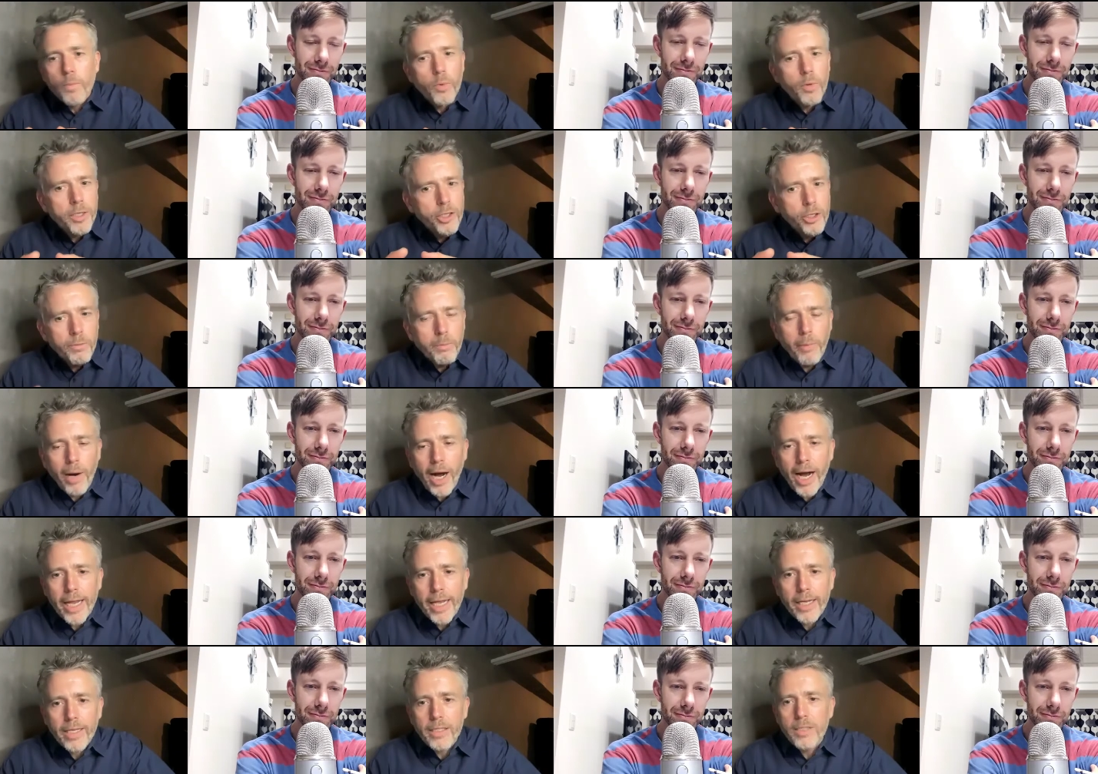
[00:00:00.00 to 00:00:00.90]
Speaker 1: When you
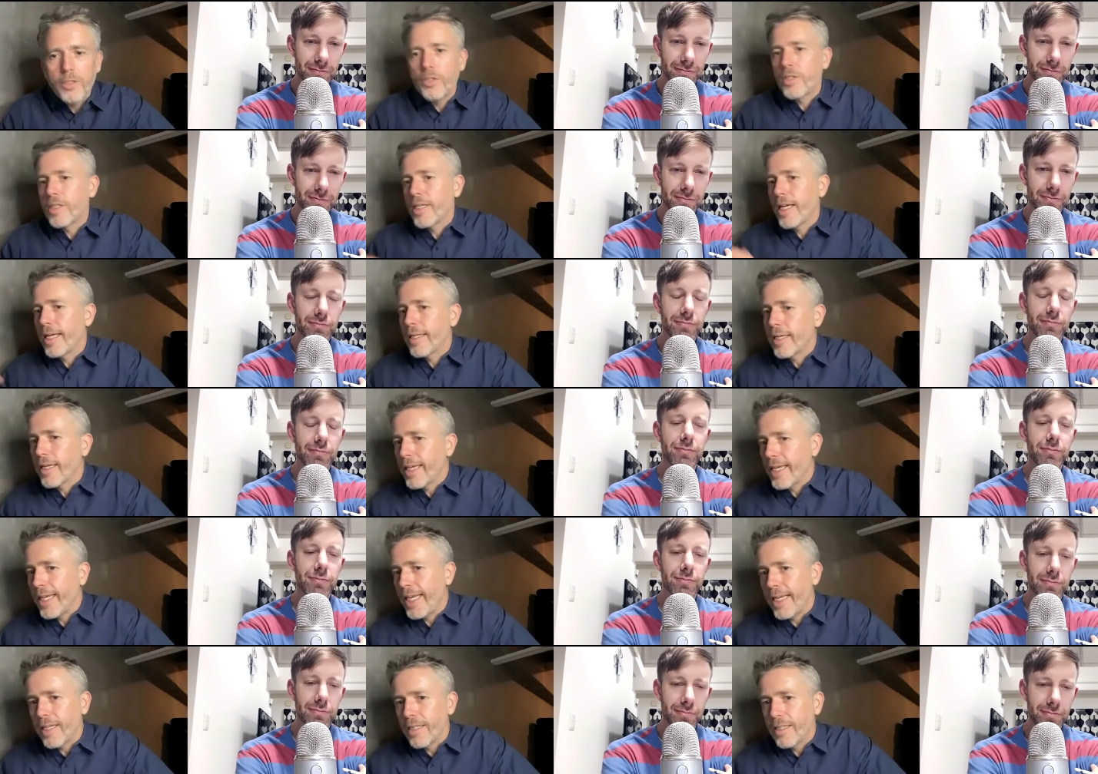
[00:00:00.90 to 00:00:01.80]
buy it, you send a
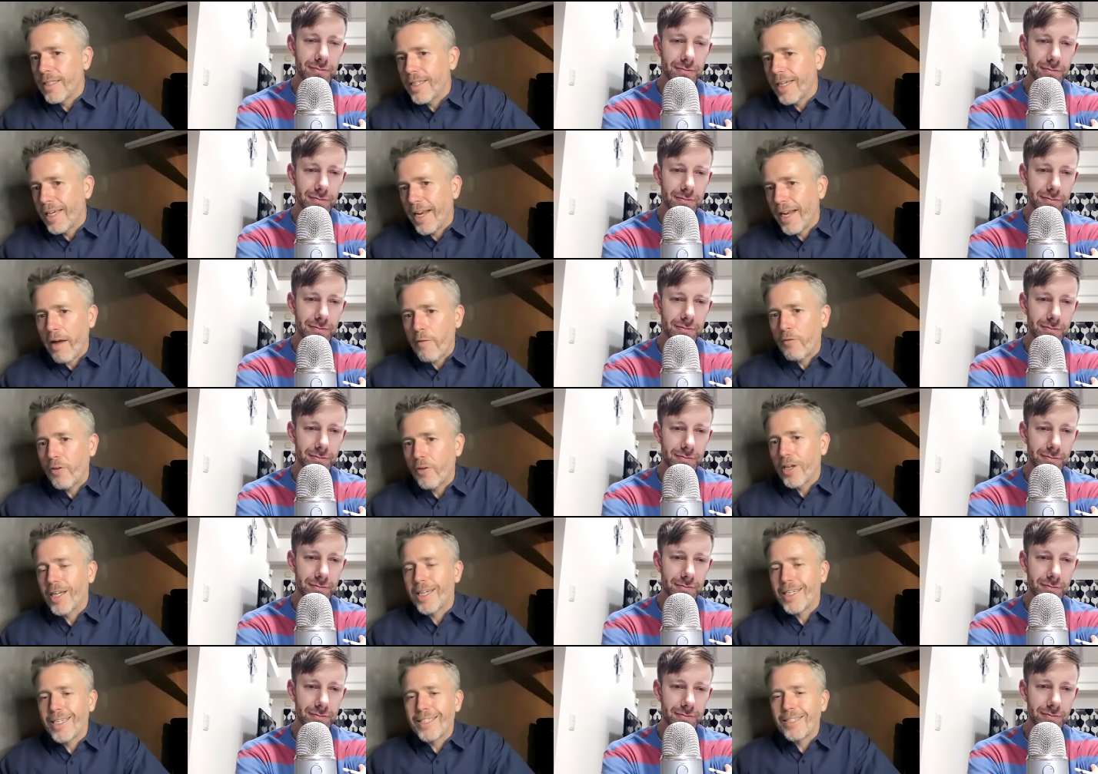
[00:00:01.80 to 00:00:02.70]
kid in
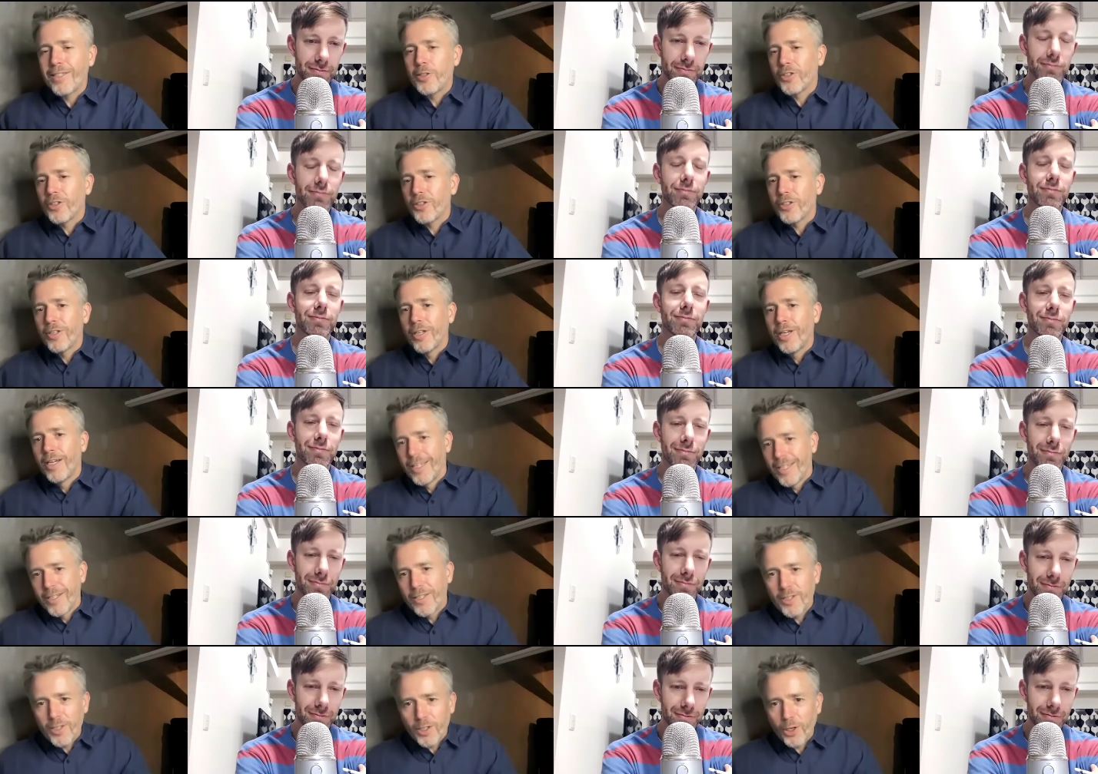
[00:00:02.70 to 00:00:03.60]
Africa to
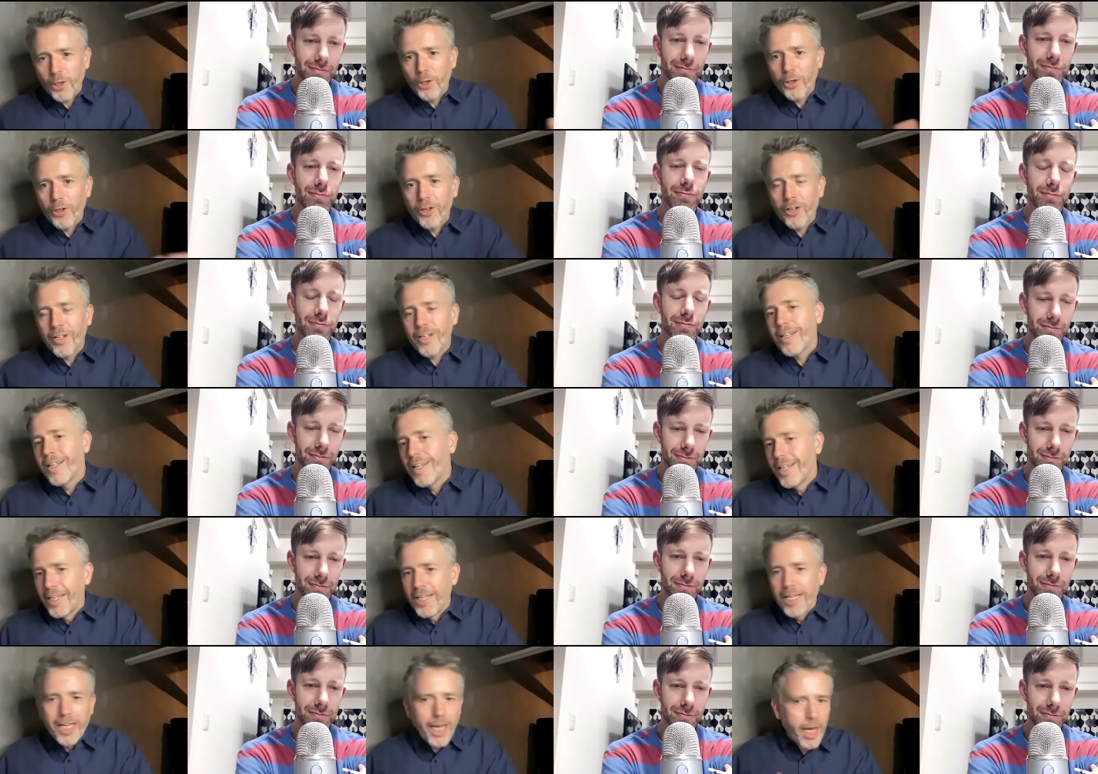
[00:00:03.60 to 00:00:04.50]
school
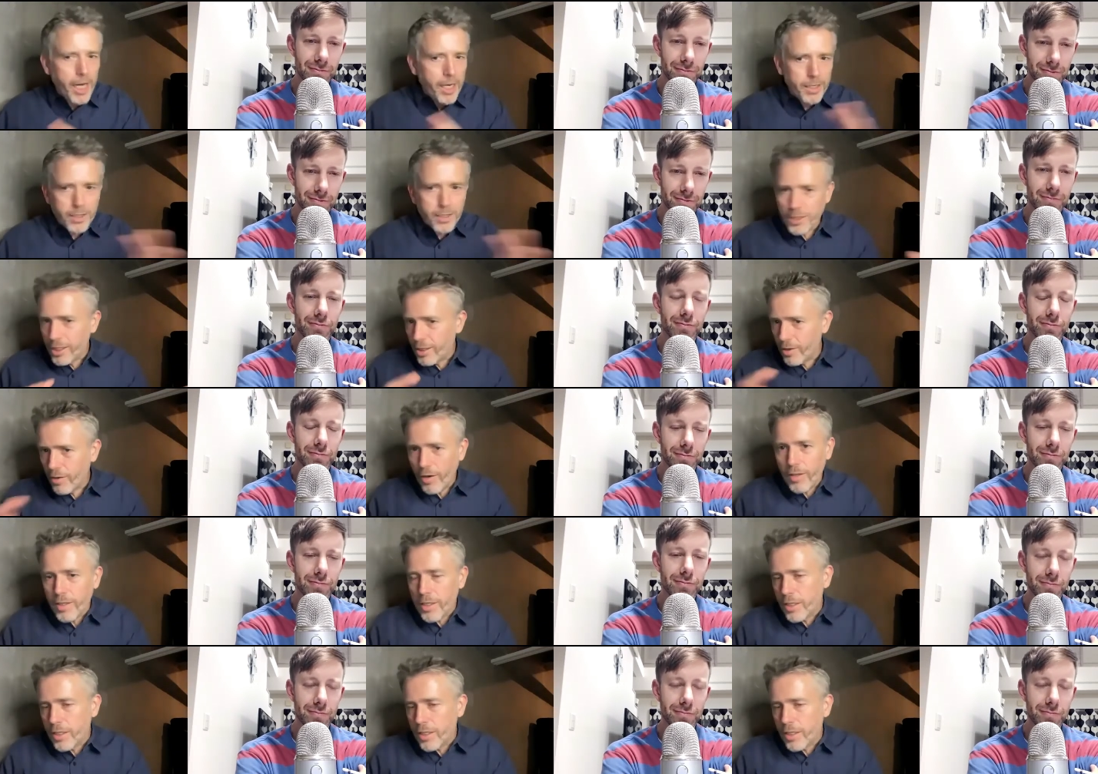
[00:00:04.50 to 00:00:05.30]
and, you know, all this